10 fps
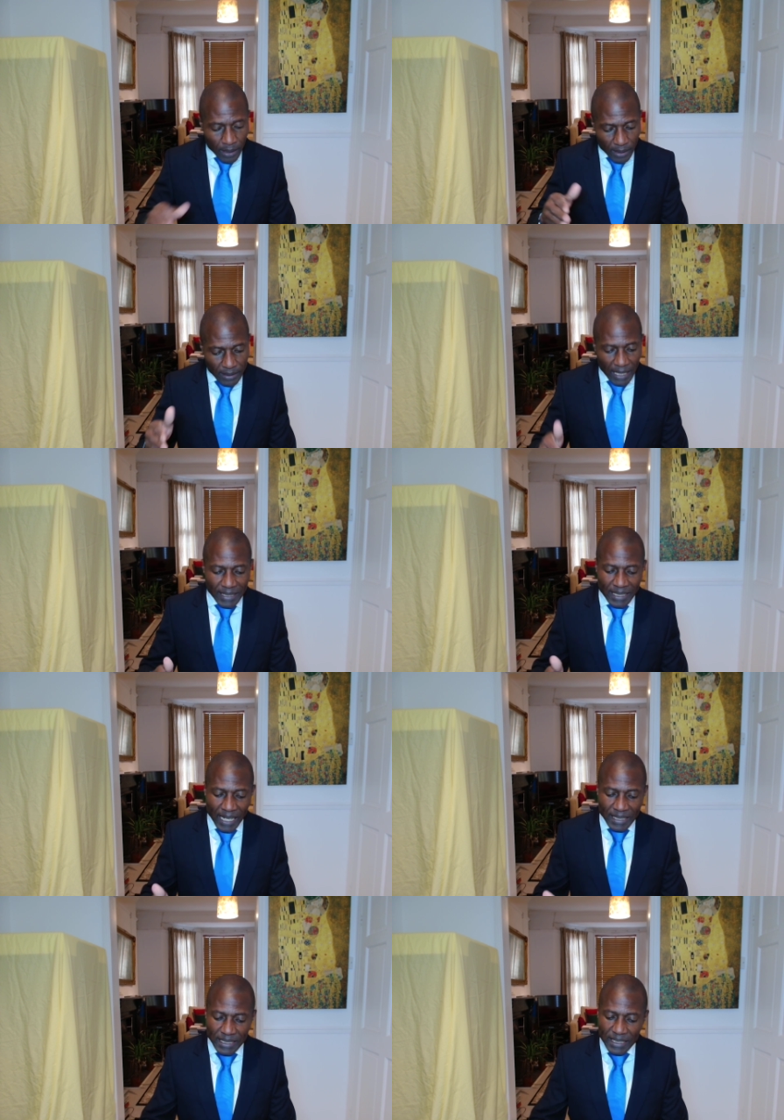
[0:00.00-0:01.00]
is a
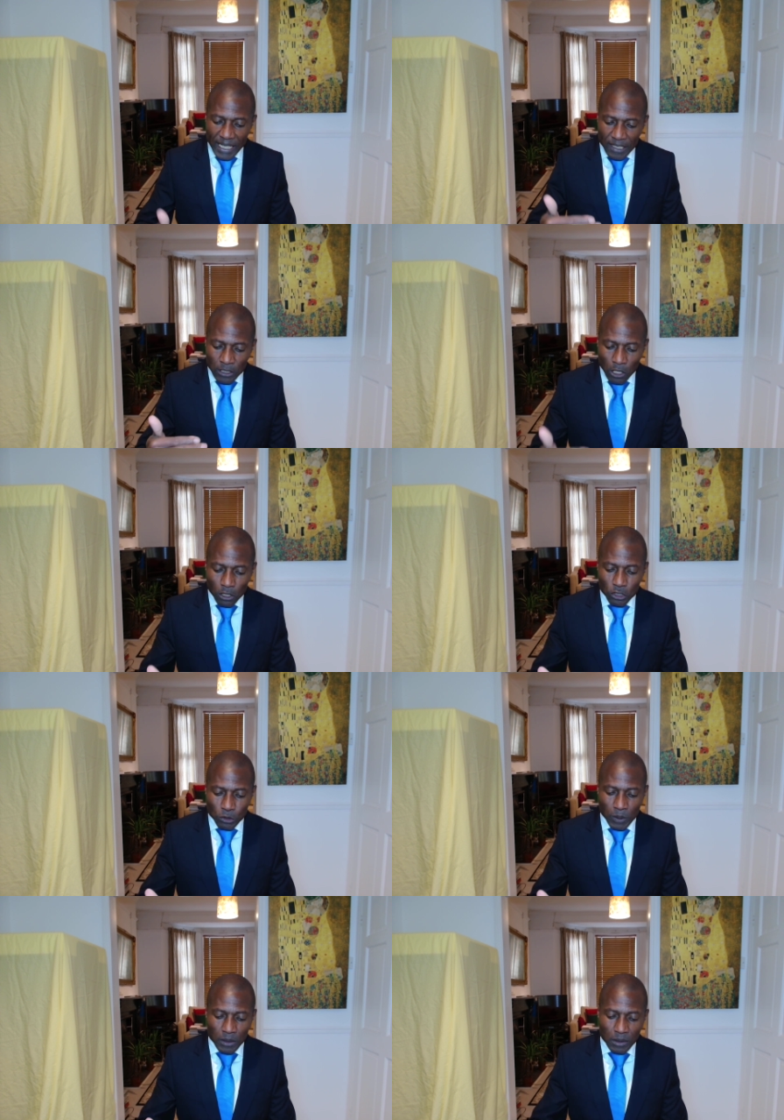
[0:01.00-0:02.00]
tacit
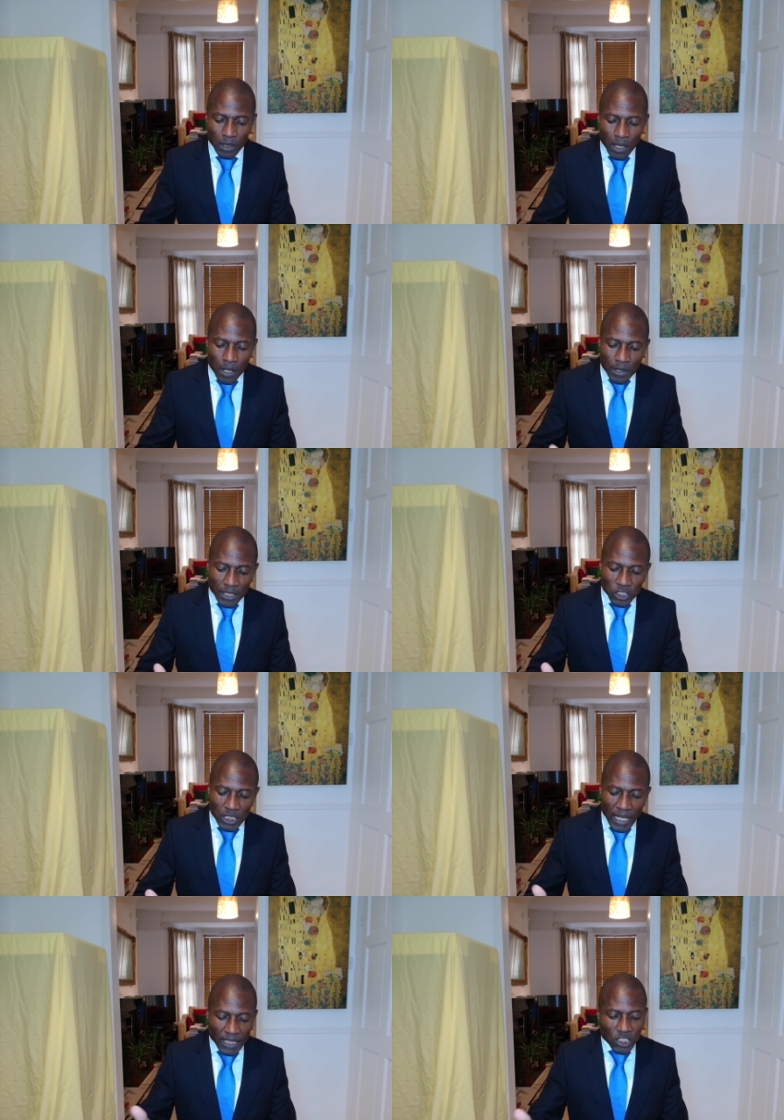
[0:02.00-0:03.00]
acknowledgement that
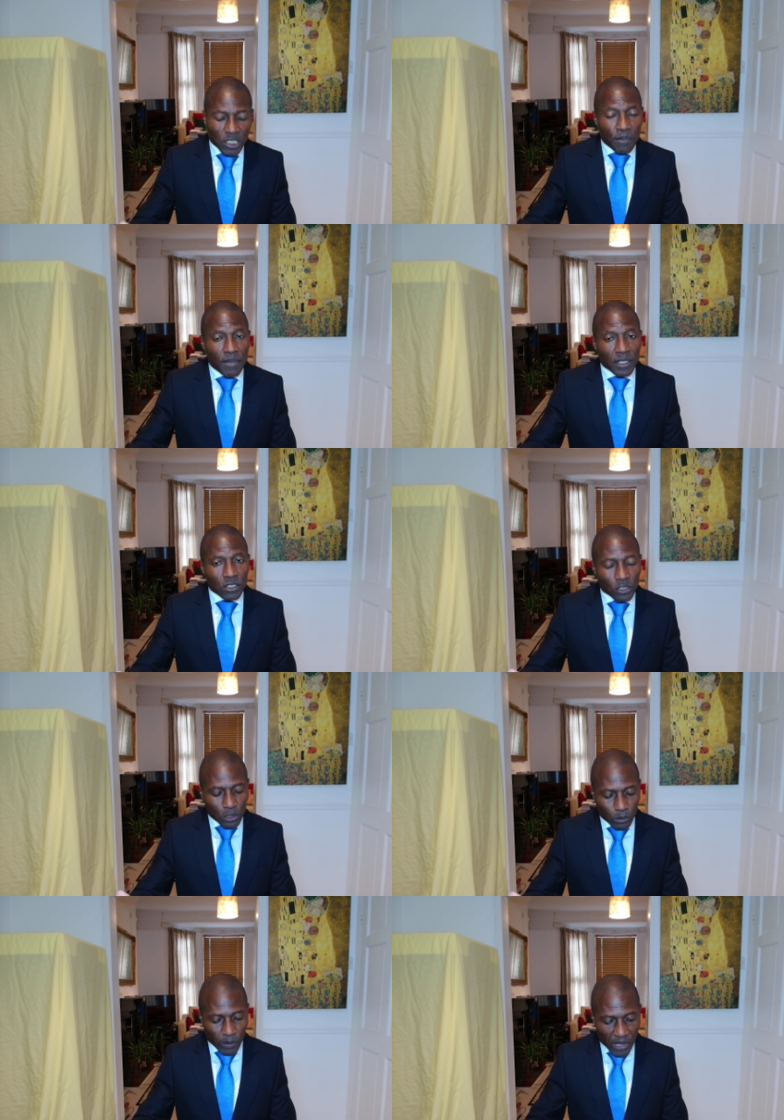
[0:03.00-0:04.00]
she had something to
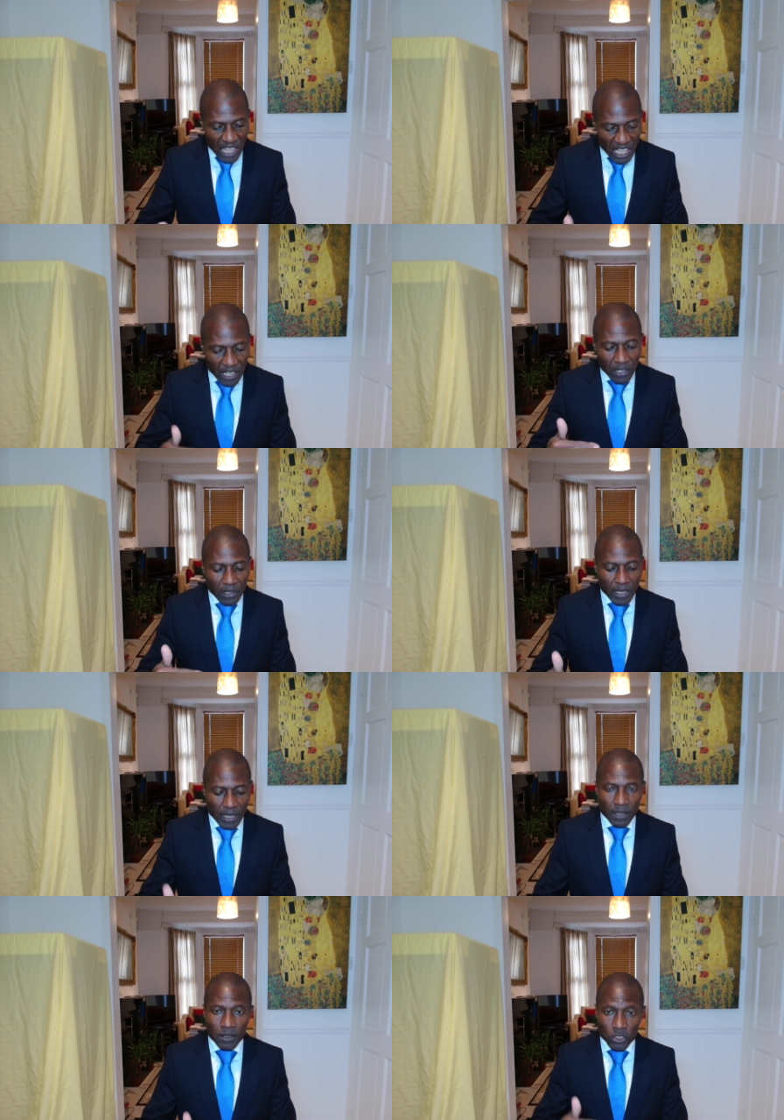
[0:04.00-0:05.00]
do with the
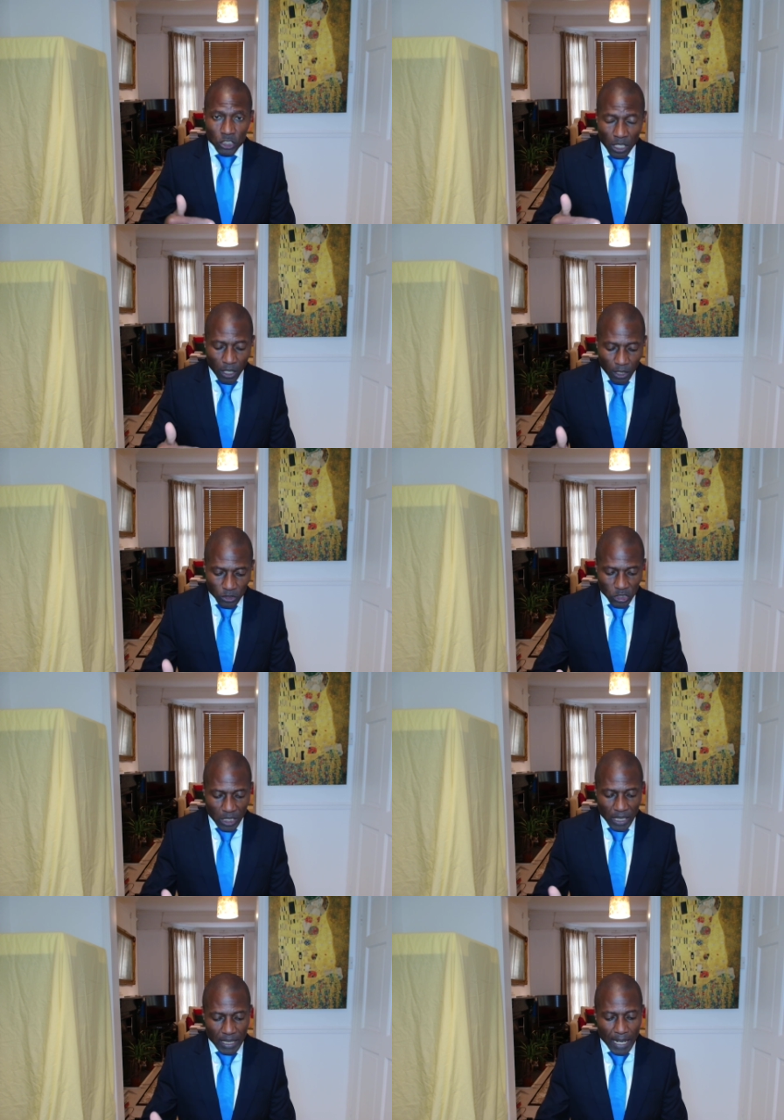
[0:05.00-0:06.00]
earlier charged
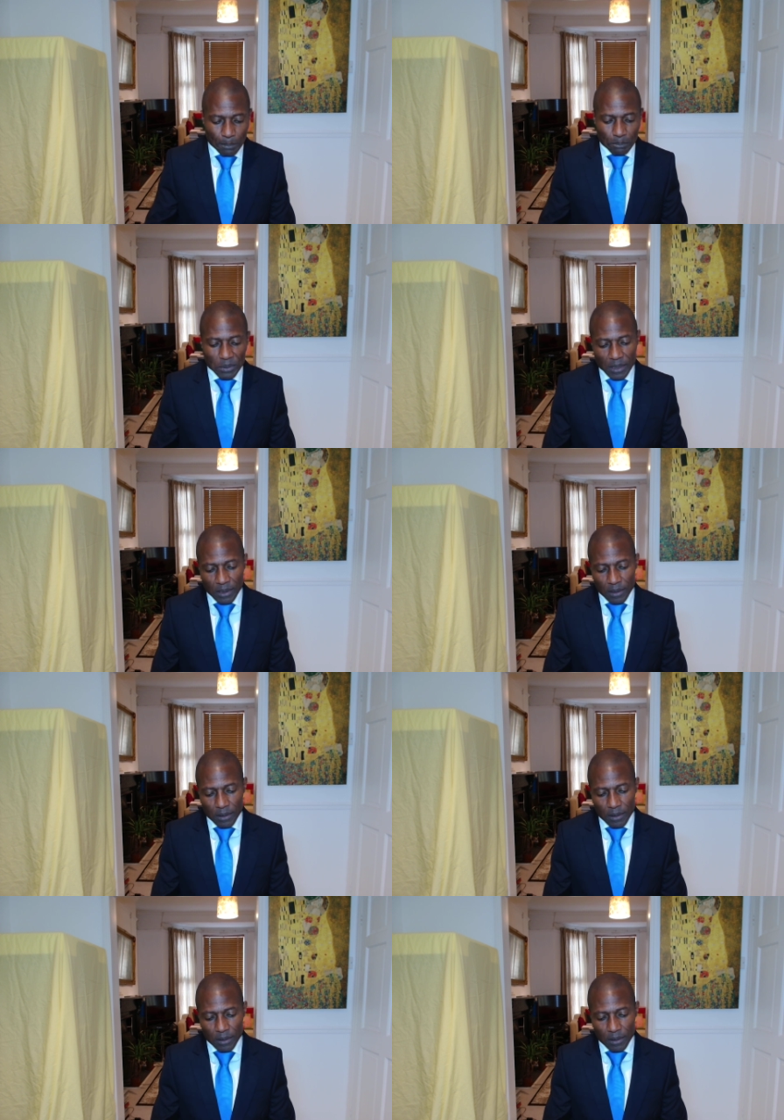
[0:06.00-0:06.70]
collapse.